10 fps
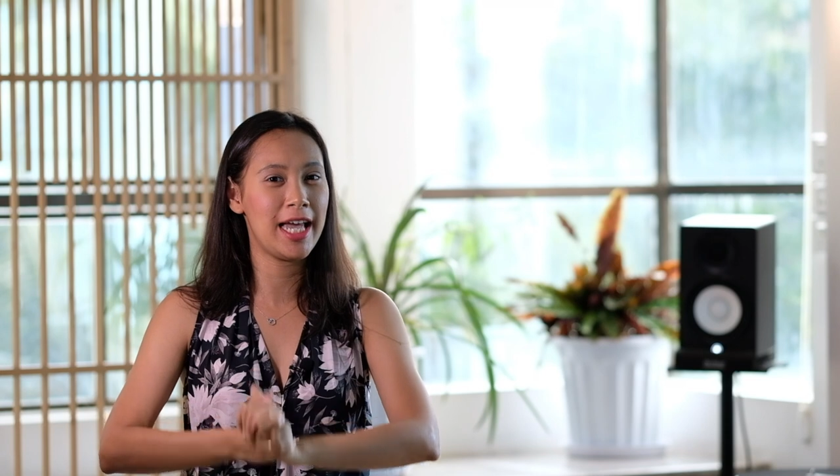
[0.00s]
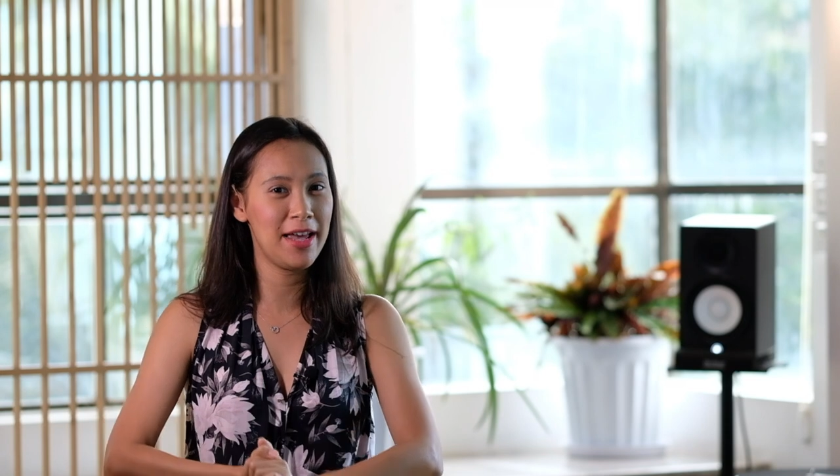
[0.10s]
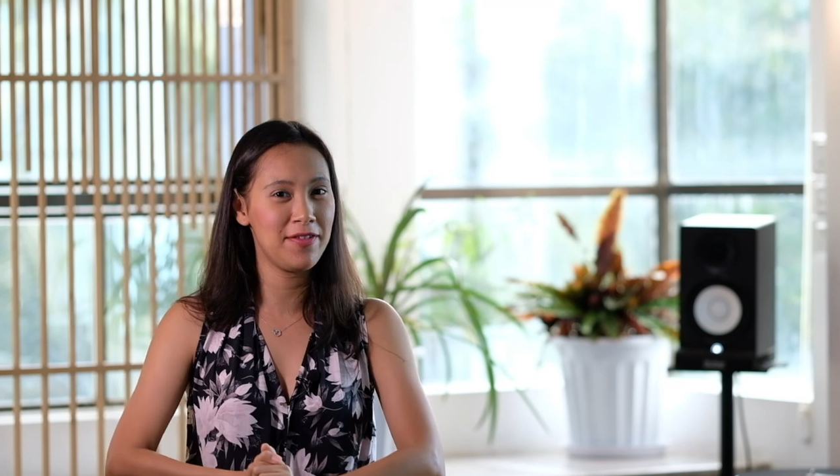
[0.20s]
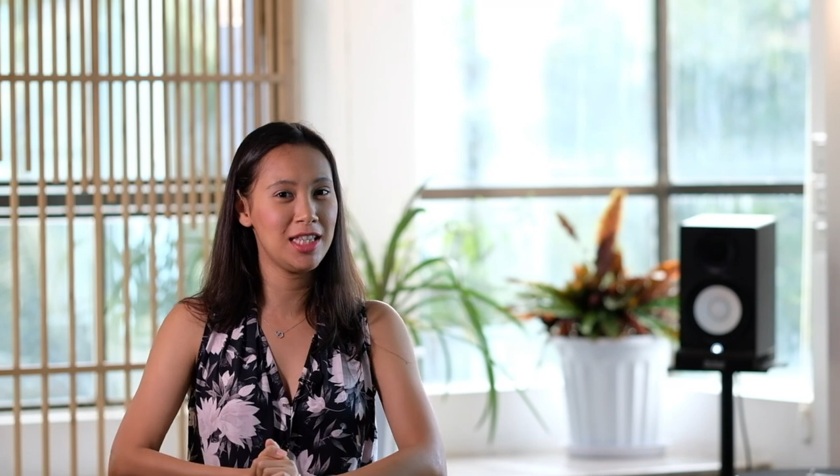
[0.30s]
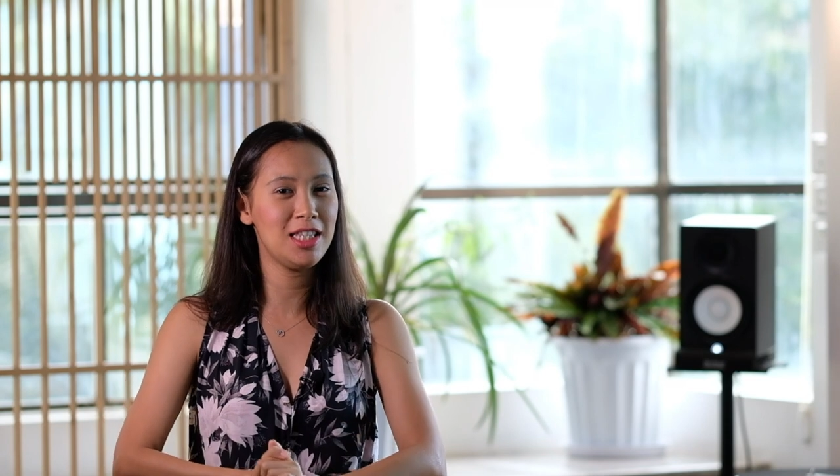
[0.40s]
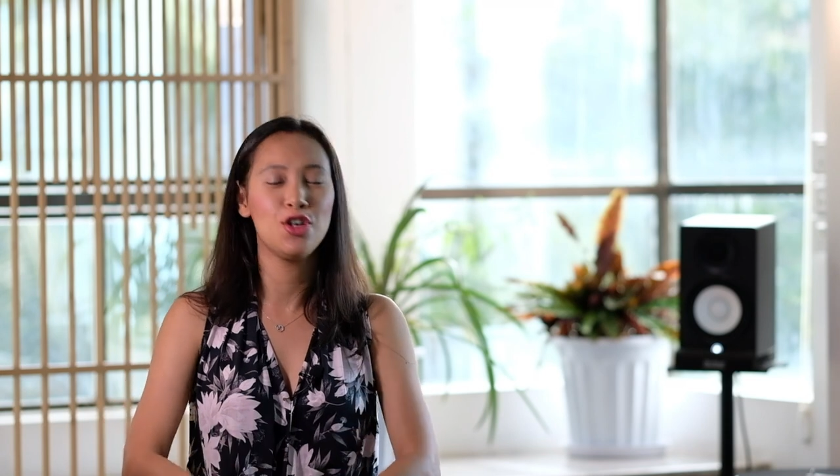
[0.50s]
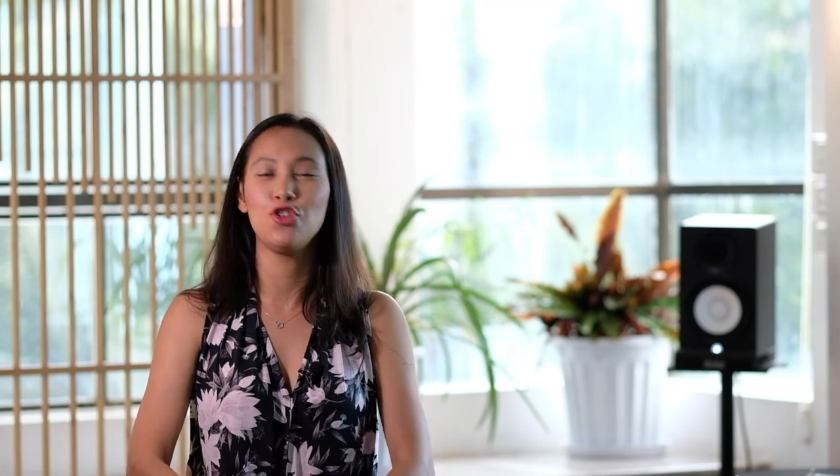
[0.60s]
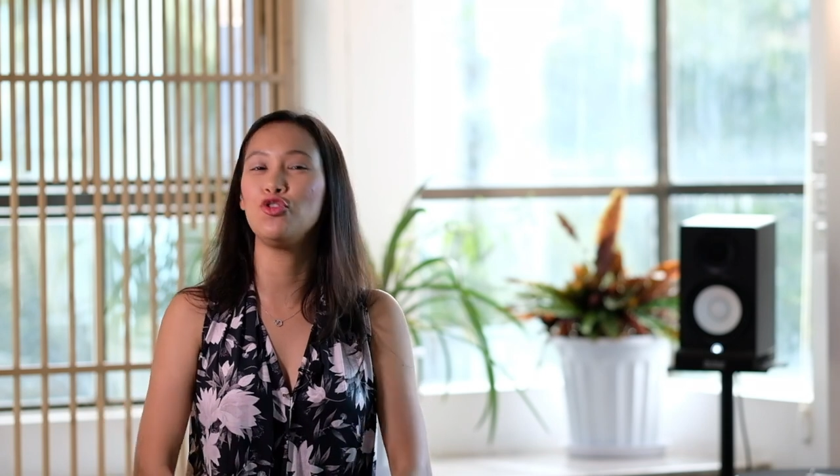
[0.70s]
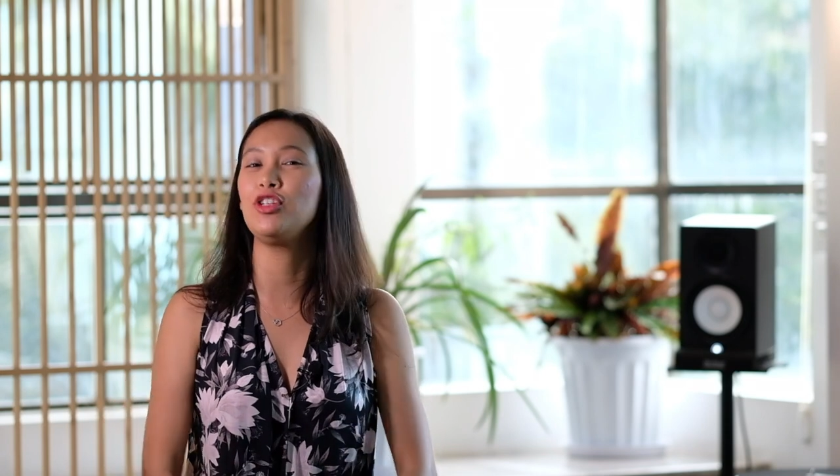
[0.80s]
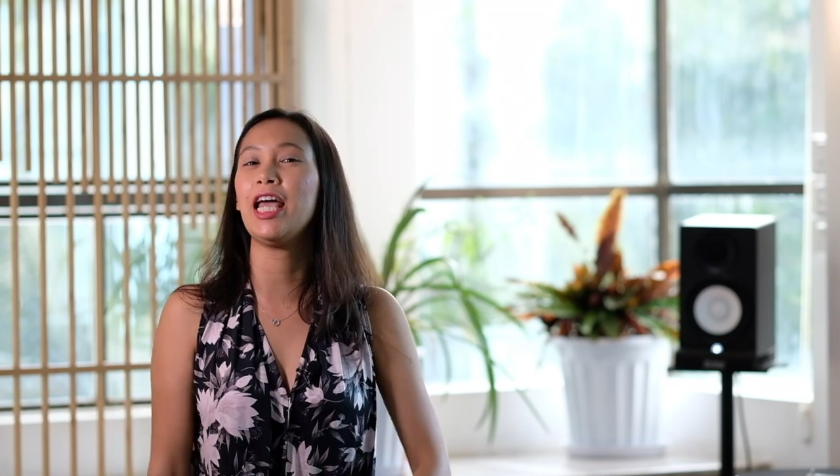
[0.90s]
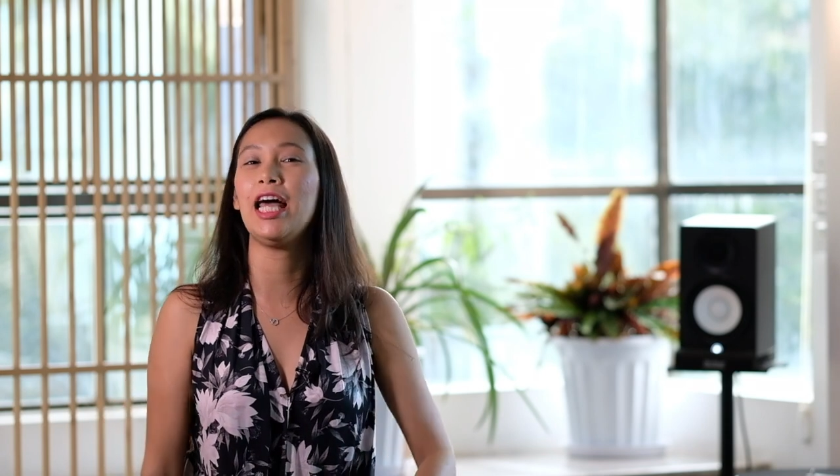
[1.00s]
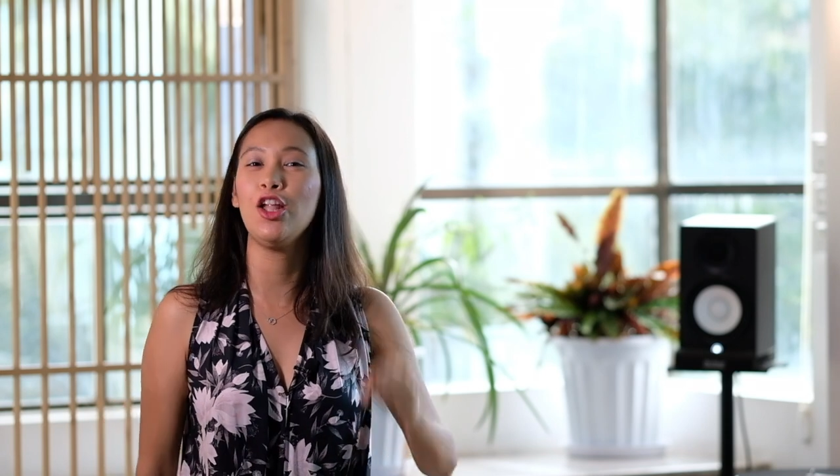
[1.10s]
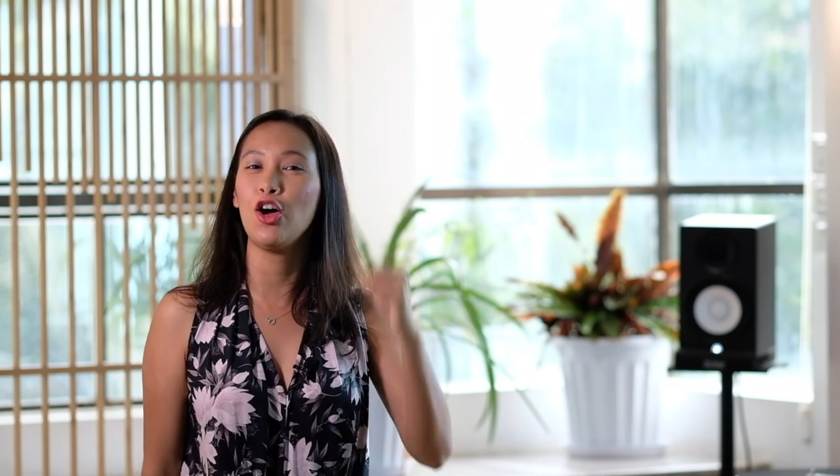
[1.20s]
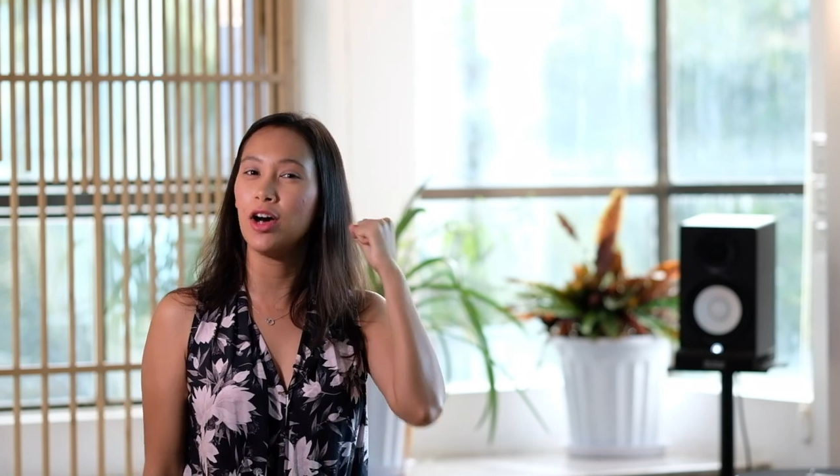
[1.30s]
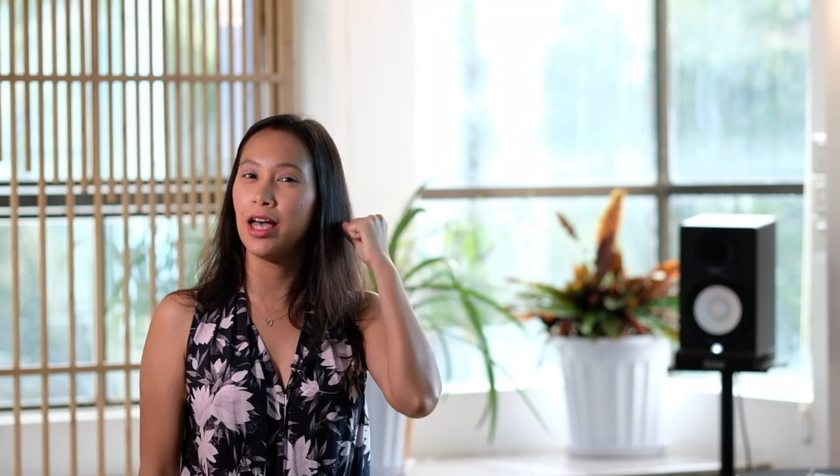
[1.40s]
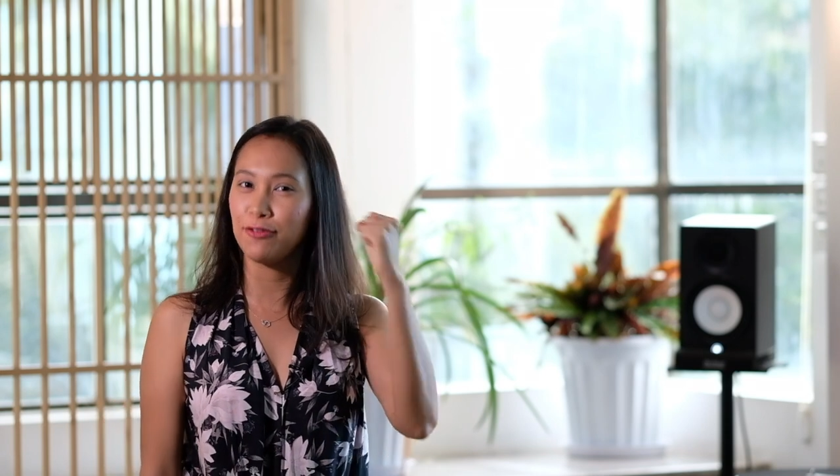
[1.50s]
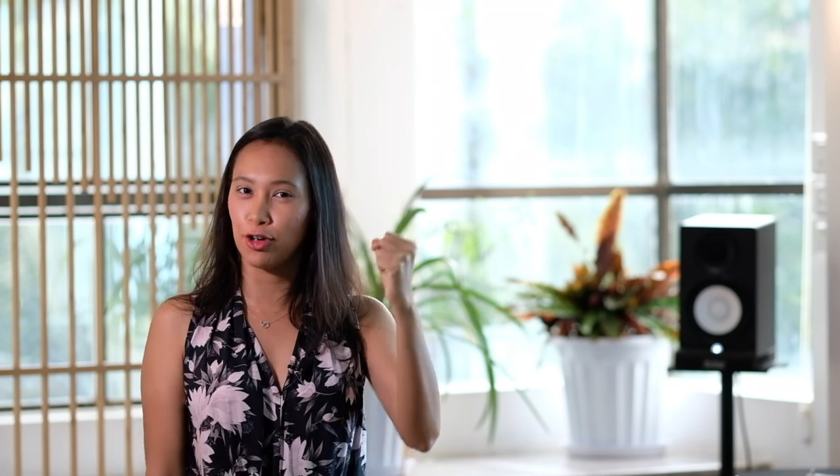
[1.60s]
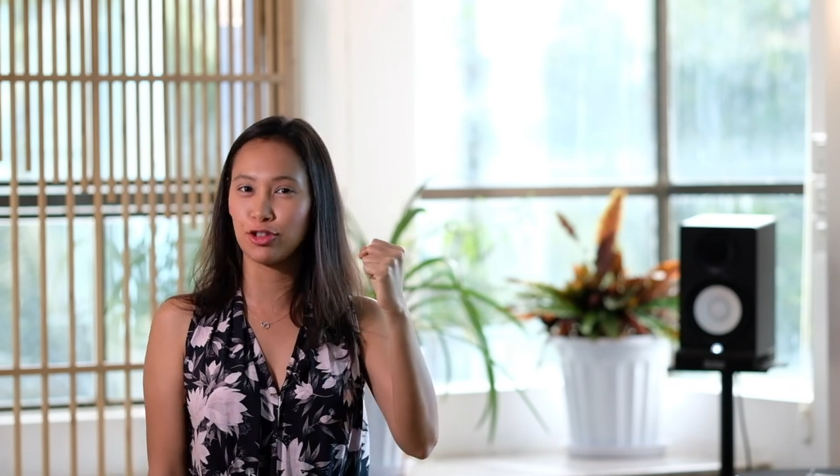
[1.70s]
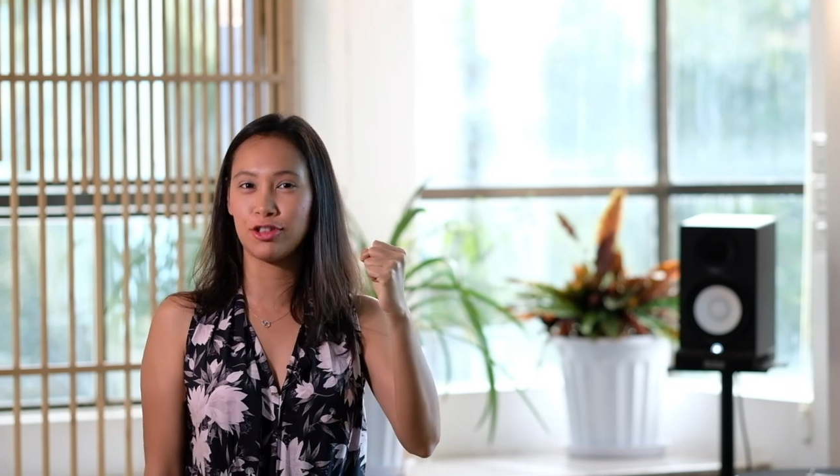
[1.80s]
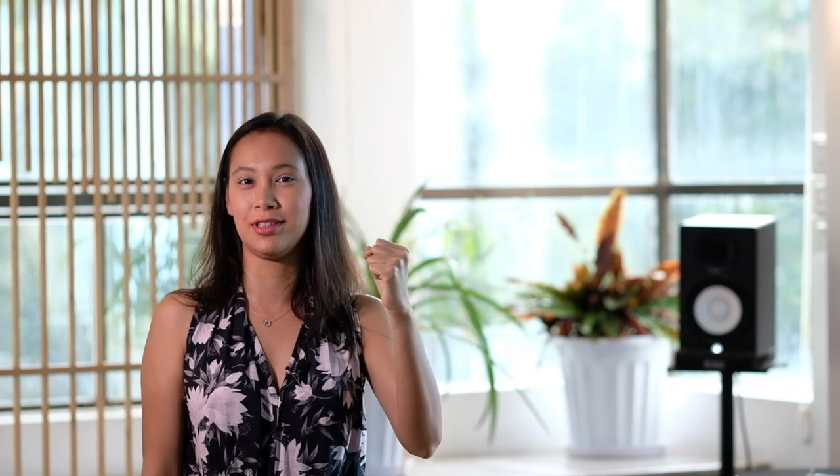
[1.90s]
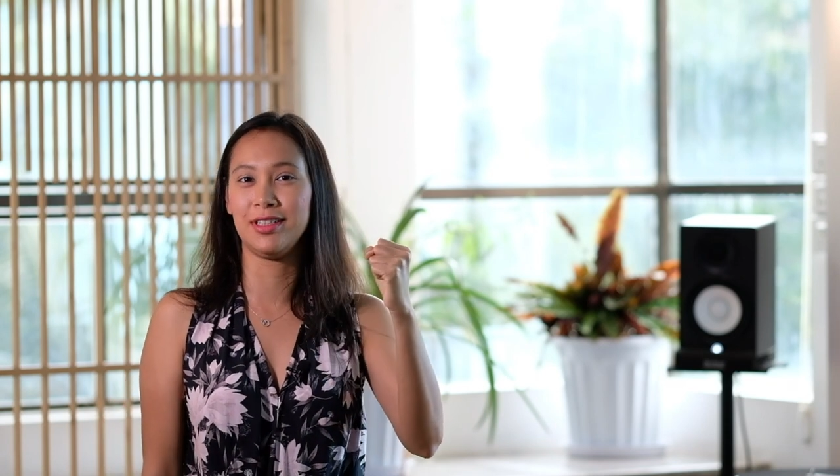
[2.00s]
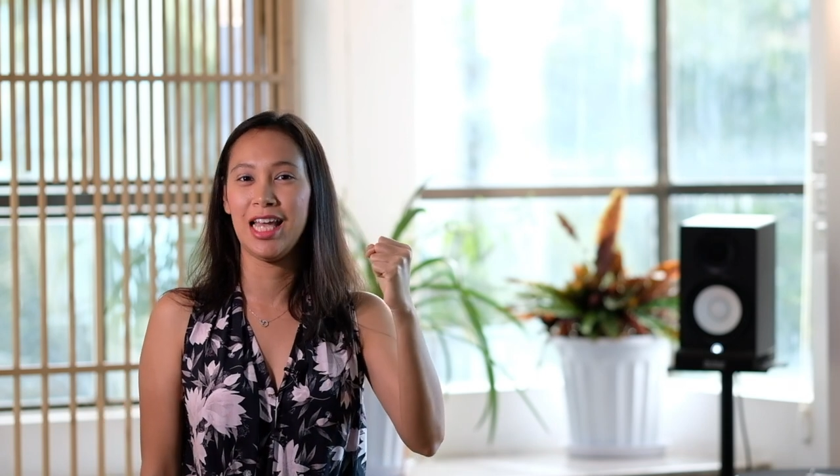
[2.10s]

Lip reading: heaven, you need a lot of effort.